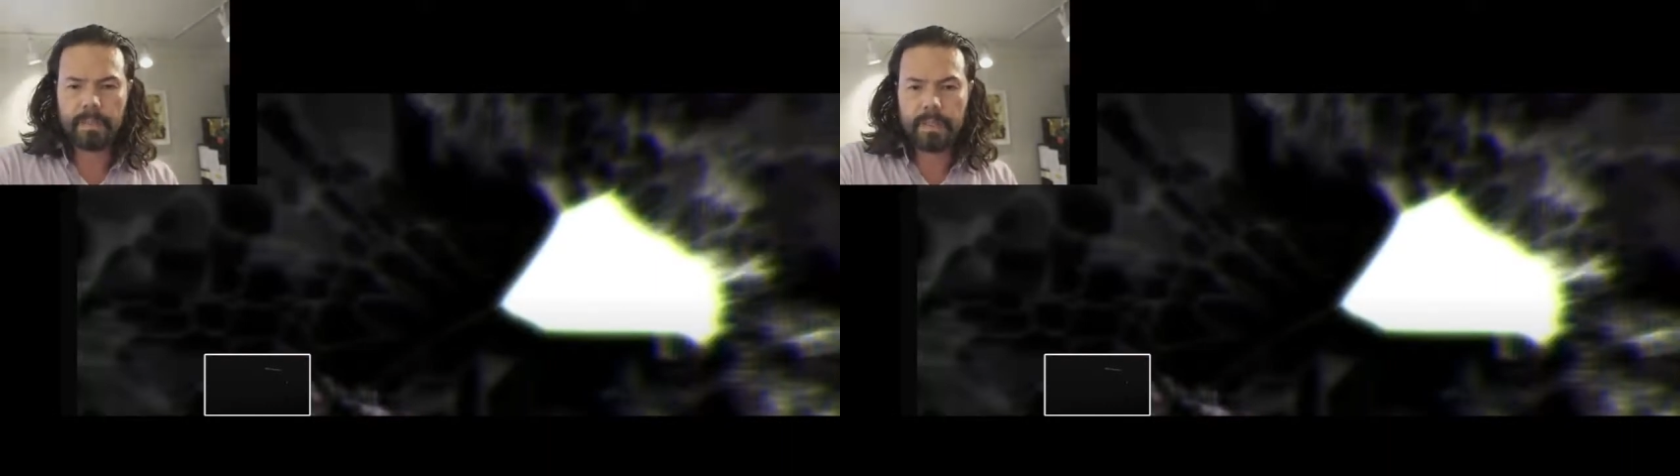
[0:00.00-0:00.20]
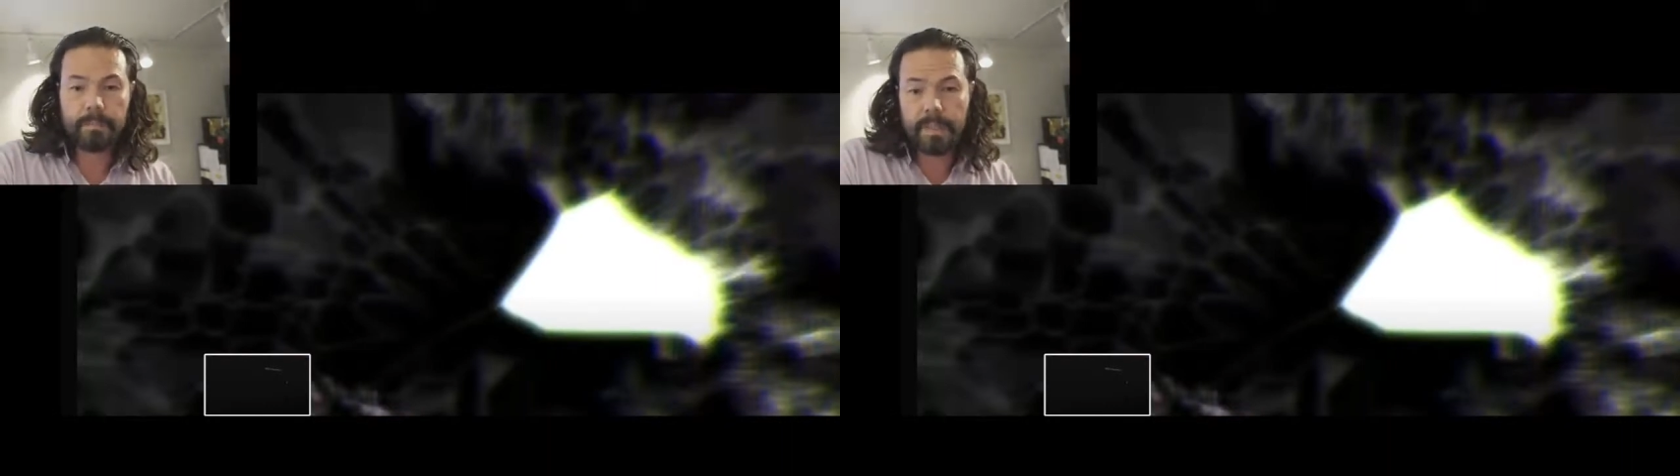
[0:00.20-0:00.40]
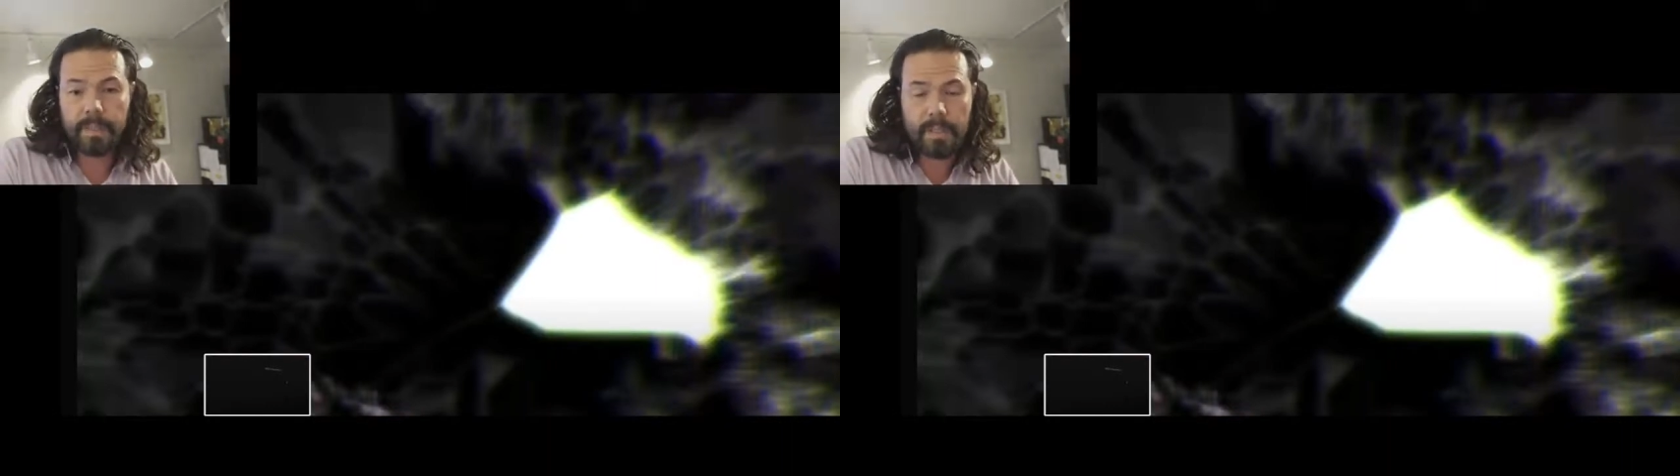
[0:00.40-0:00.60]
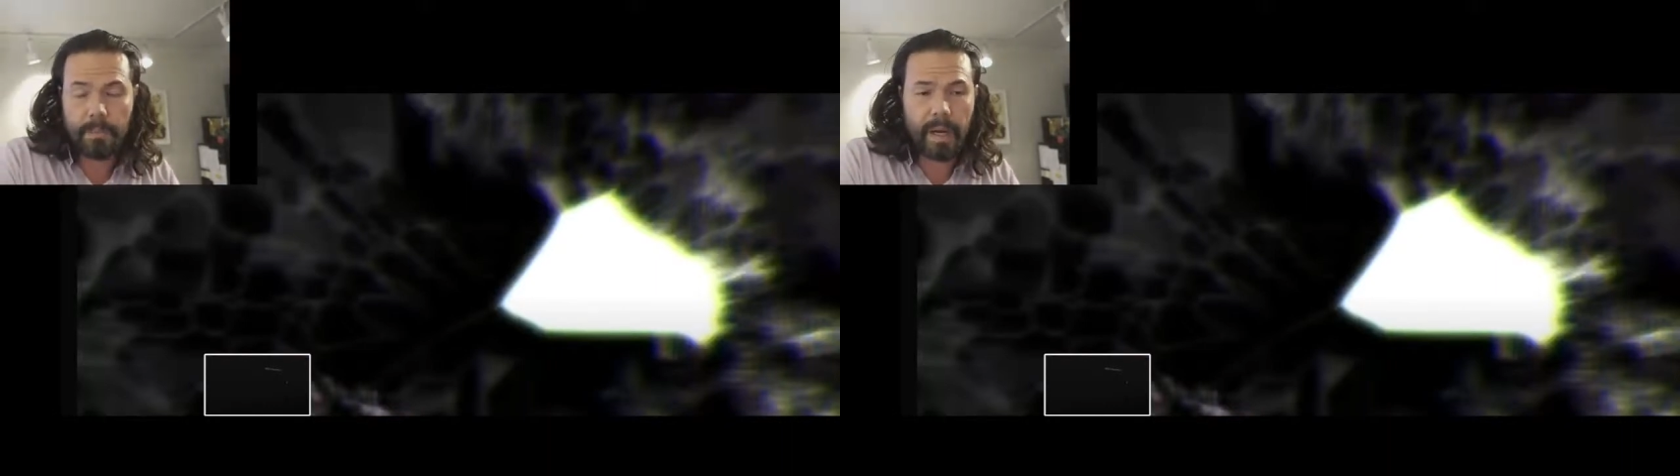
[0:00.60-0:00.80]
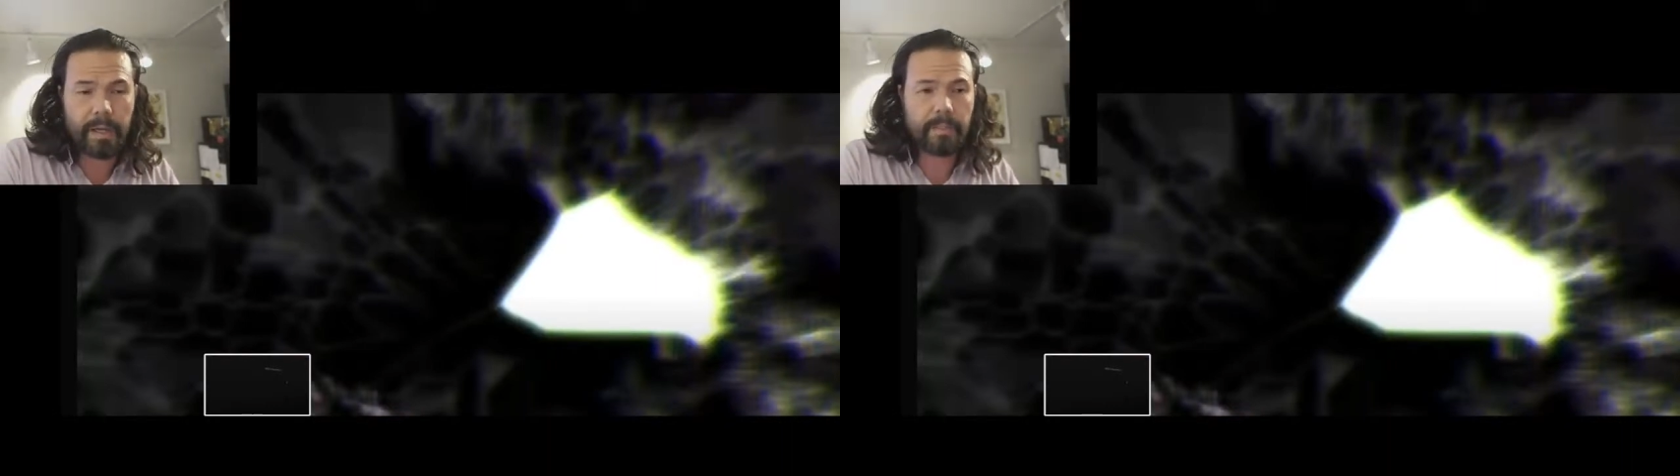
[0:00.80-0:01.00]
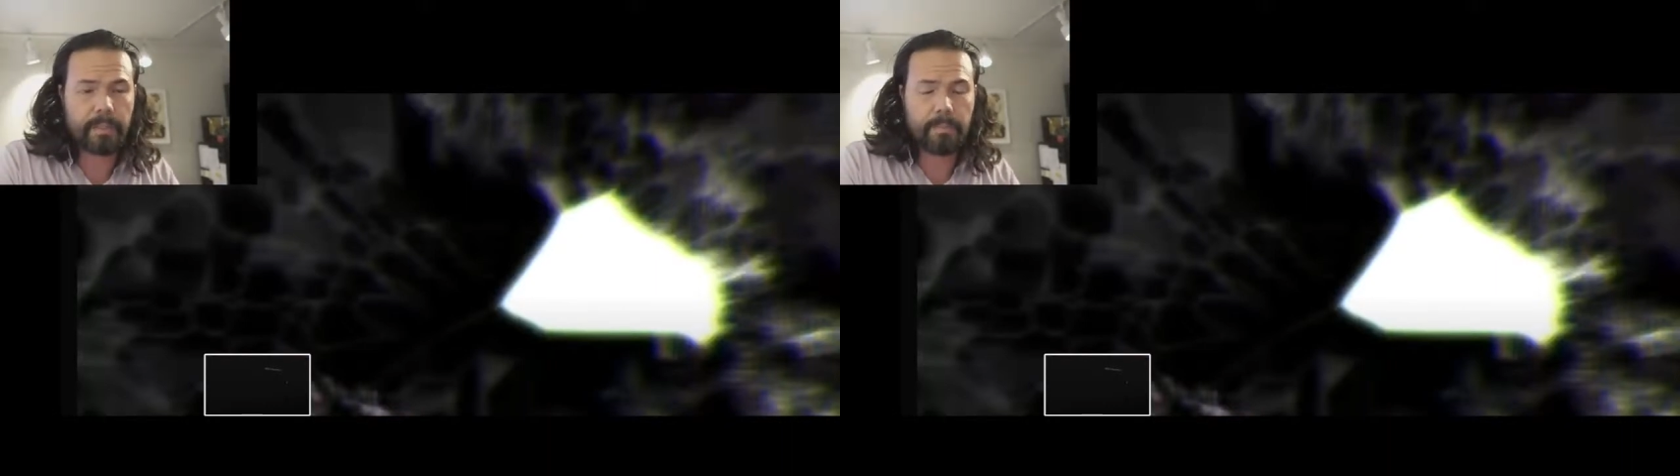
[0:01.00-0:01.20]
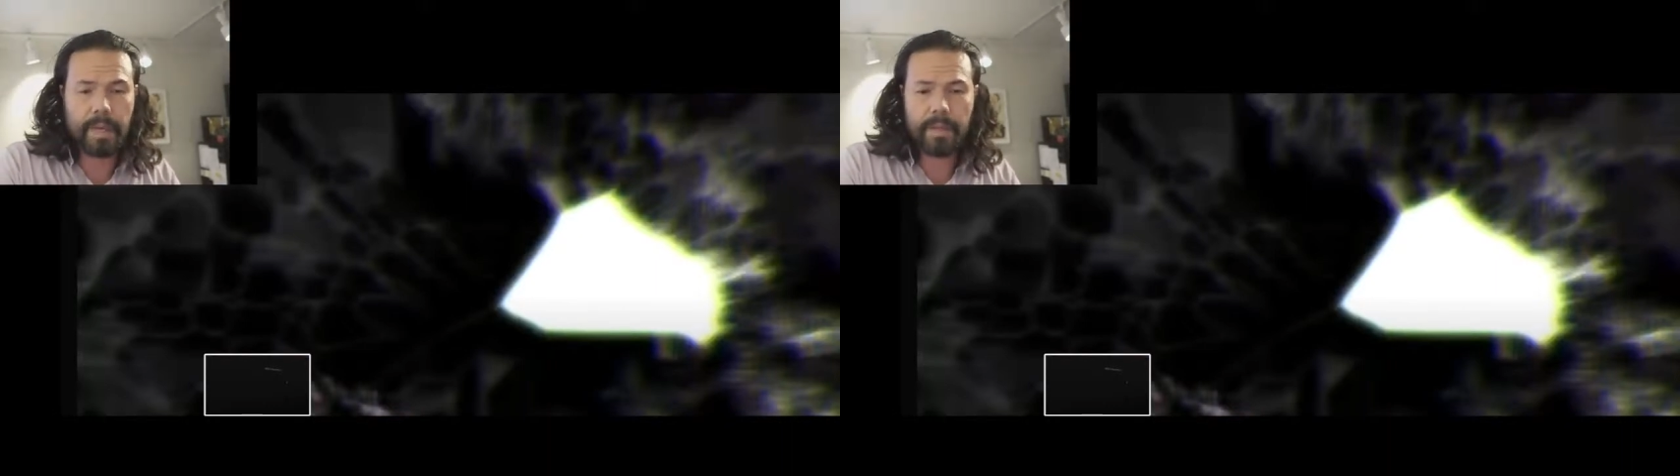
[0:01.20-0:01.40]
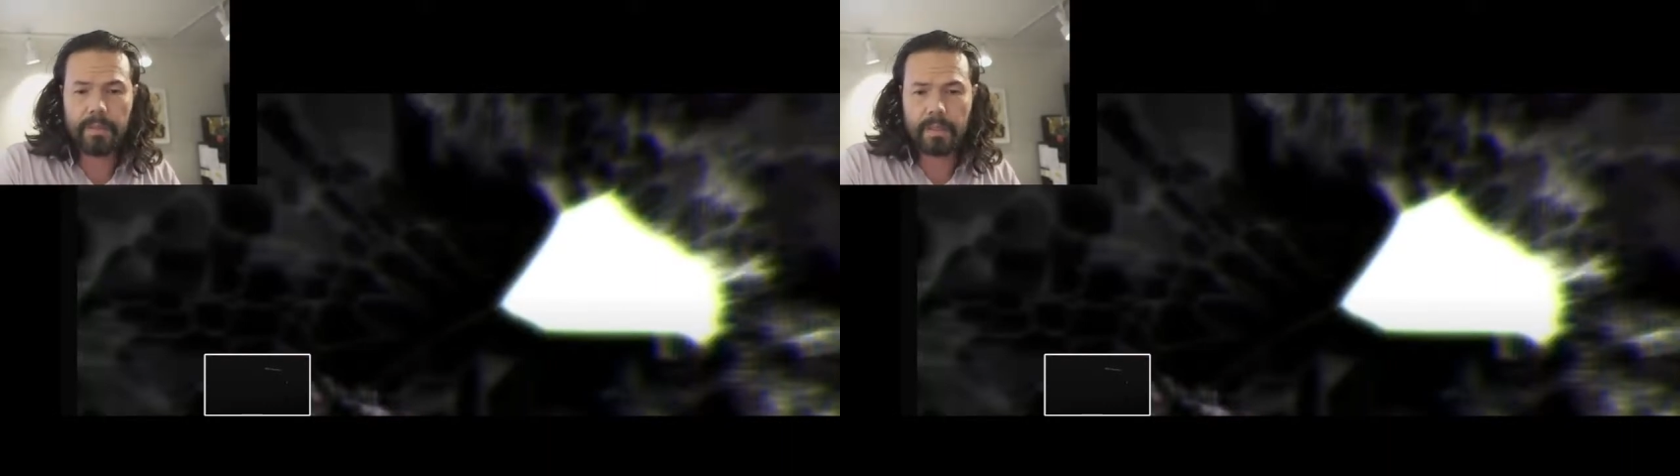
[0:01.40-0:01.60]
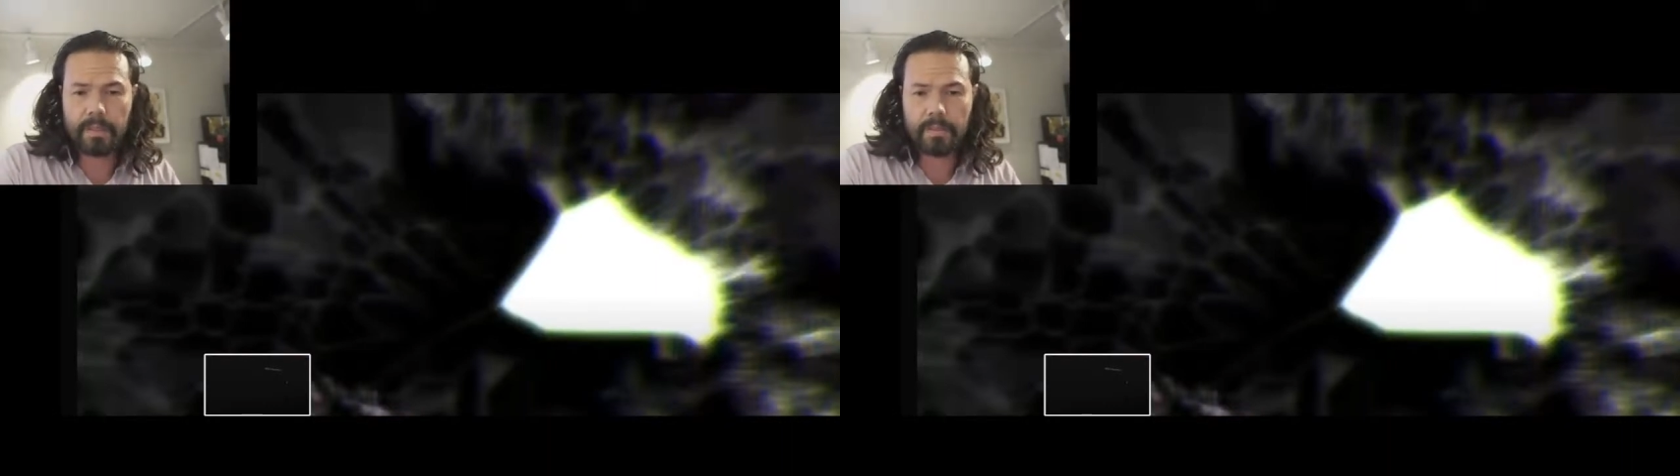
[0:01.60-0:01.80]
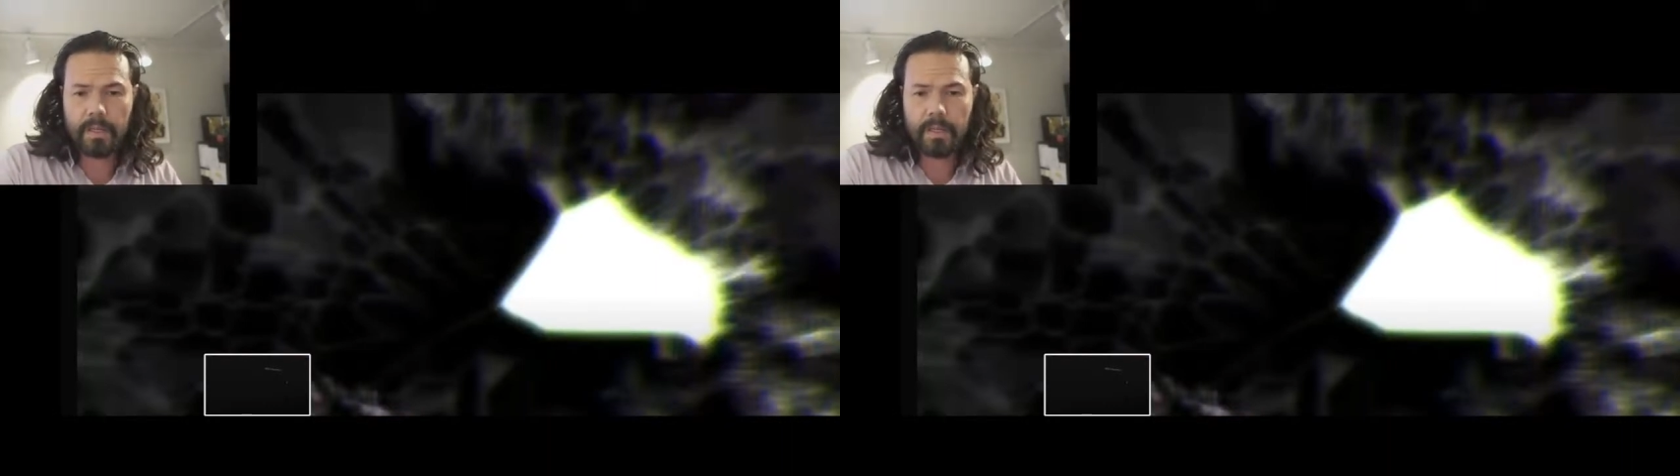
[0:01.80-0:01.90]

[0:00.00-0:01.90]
be inspired and make things